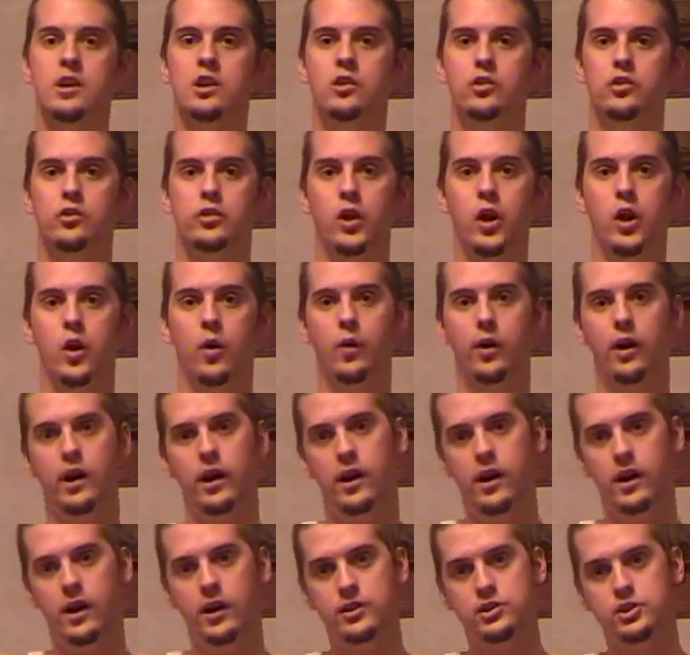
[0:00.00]

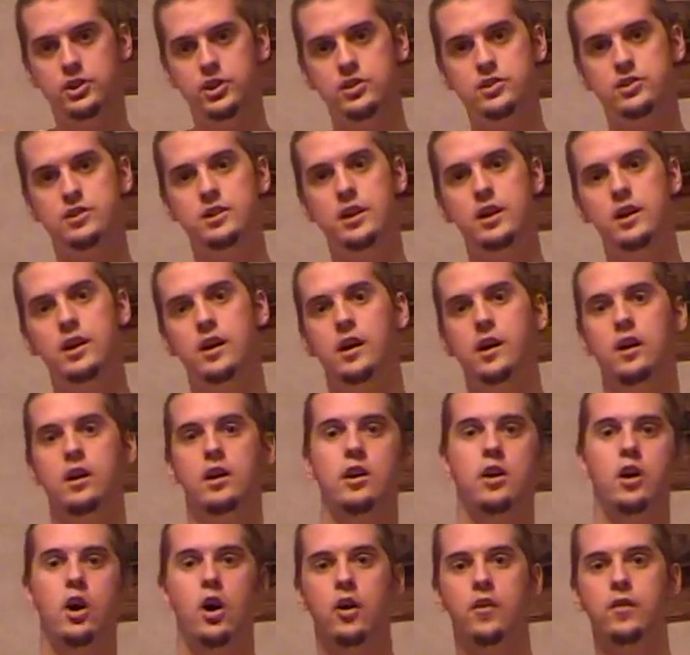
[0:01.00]
so just
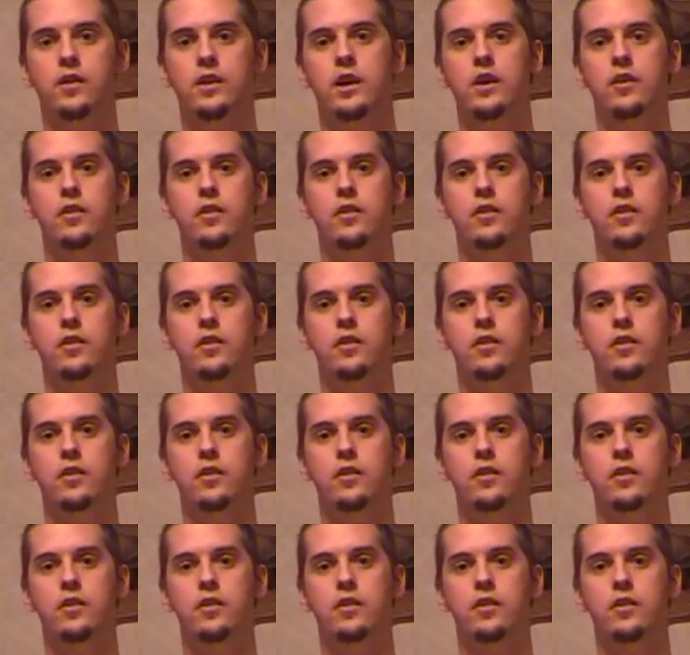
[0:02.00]
on the